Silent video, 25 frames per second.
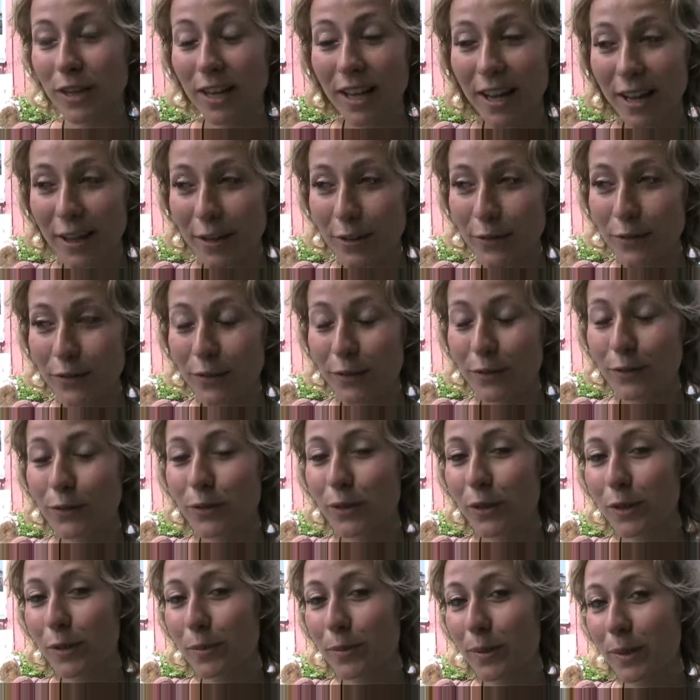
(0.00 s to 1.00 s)
life and
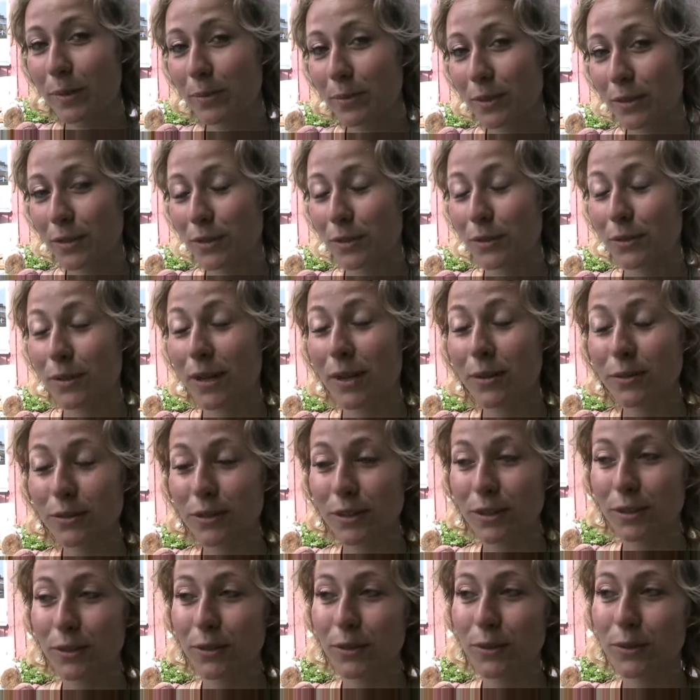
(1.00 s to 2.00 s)
for the people
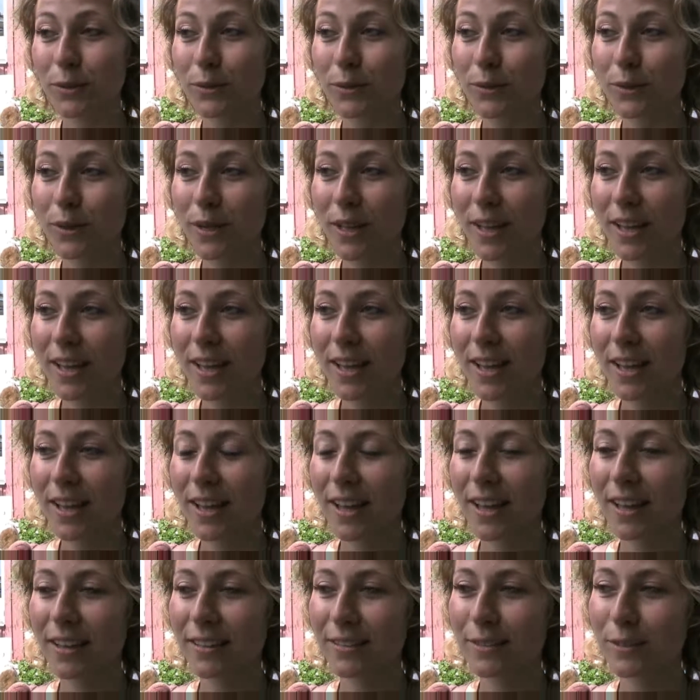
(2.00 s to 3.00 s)
surrounding you,
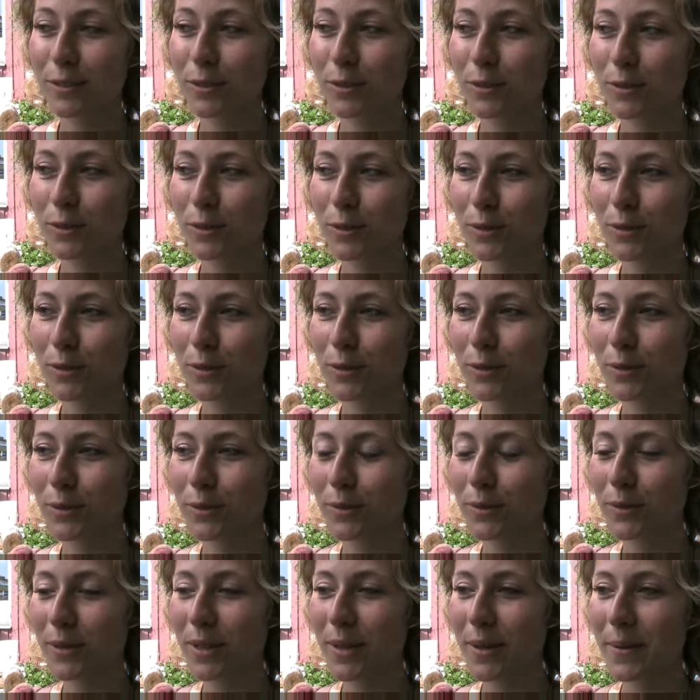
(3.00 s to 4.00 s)
and
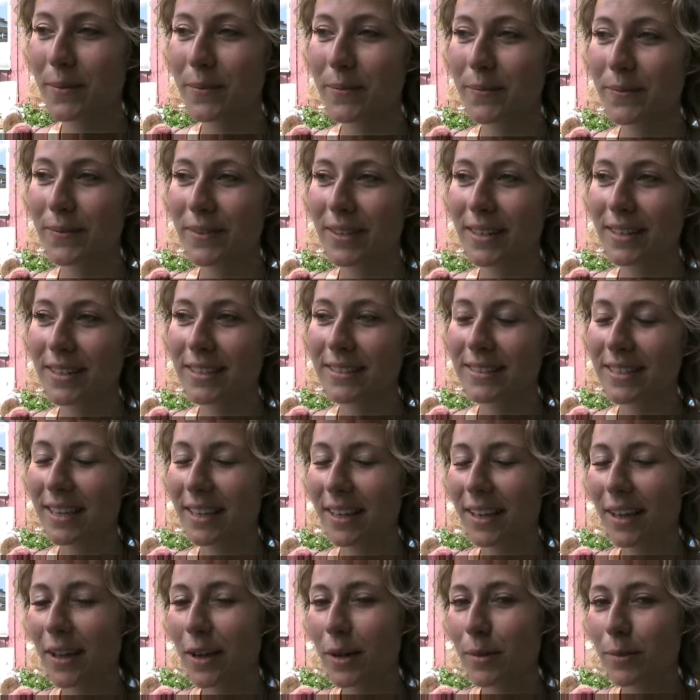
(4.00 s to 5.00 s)
to take
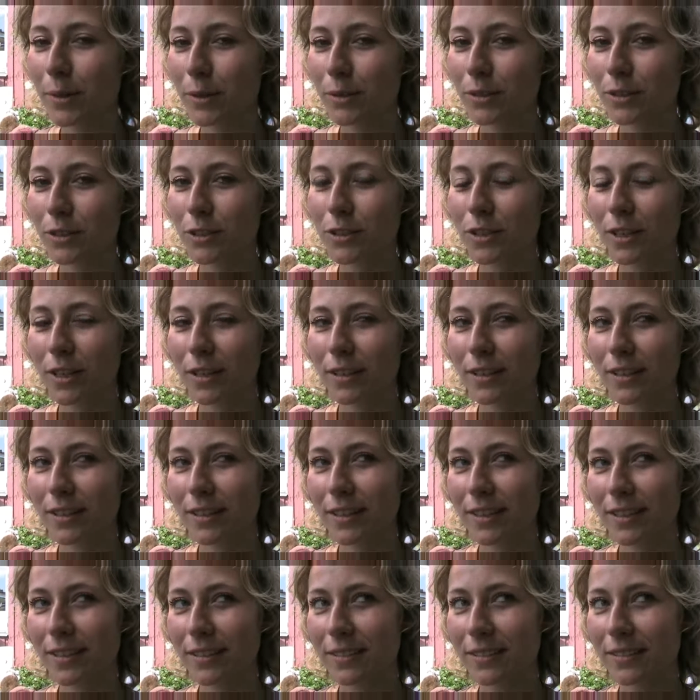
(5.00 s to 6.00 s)
care about each other
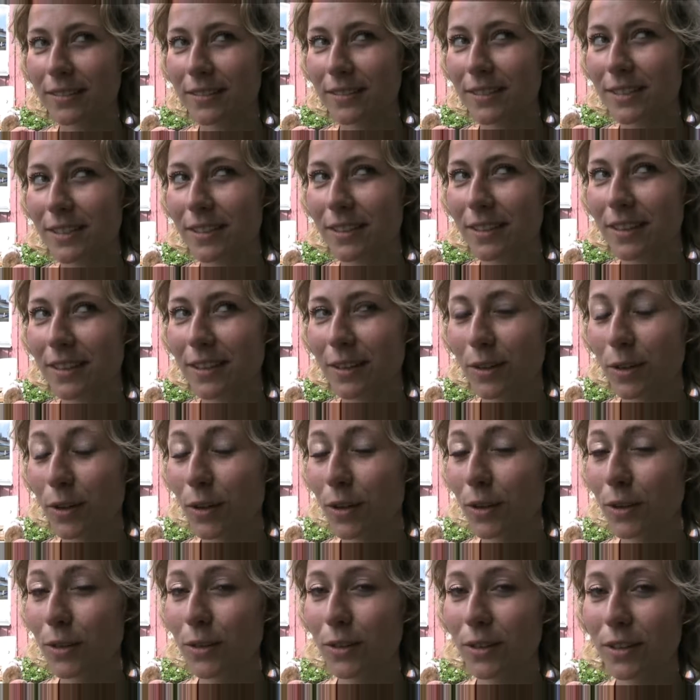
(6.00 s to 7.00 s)
and the
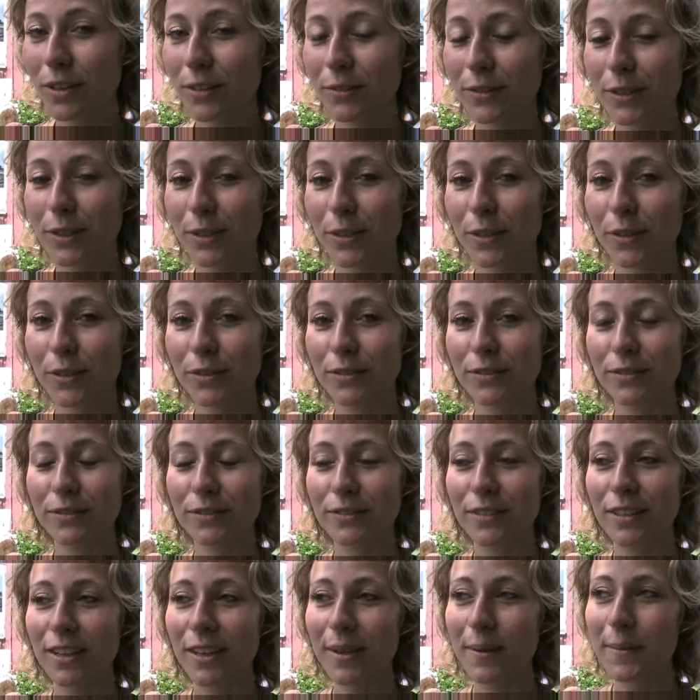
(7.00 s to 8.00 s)
earth you're living on.
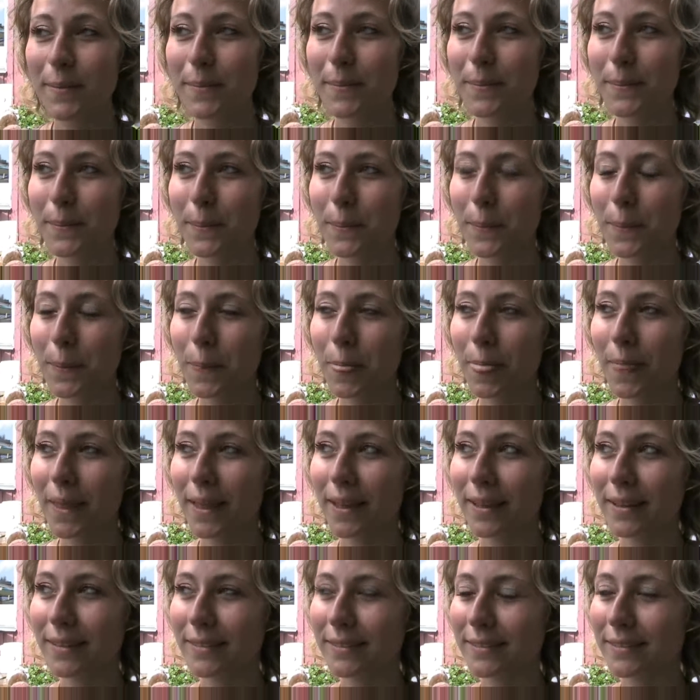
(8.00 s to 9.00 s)

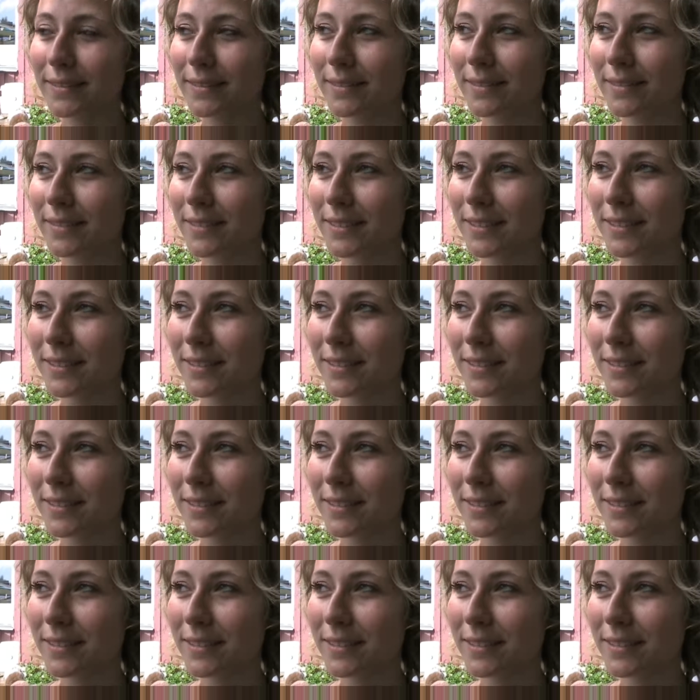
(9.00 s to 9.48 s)
And